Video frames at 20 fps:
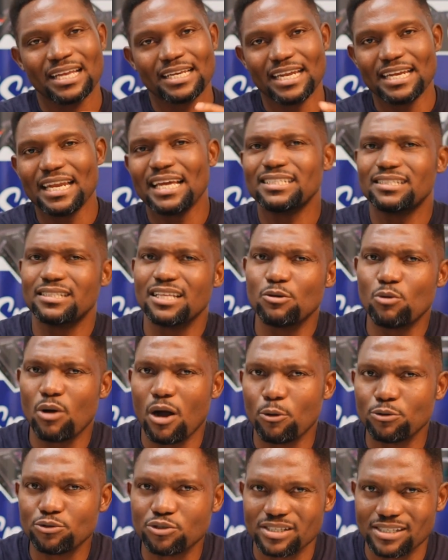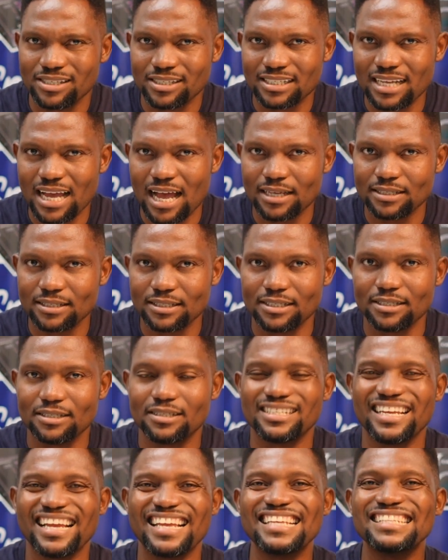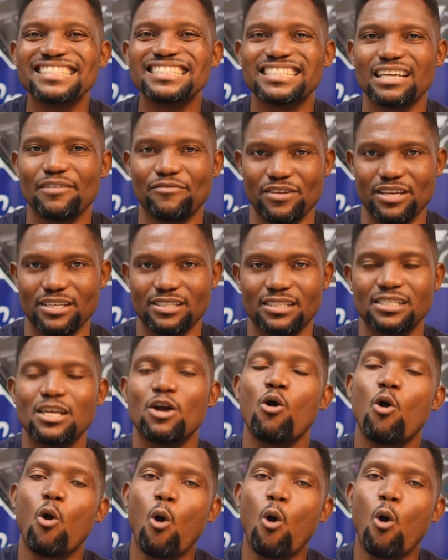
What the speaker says: The next thing I want to discuss is the interface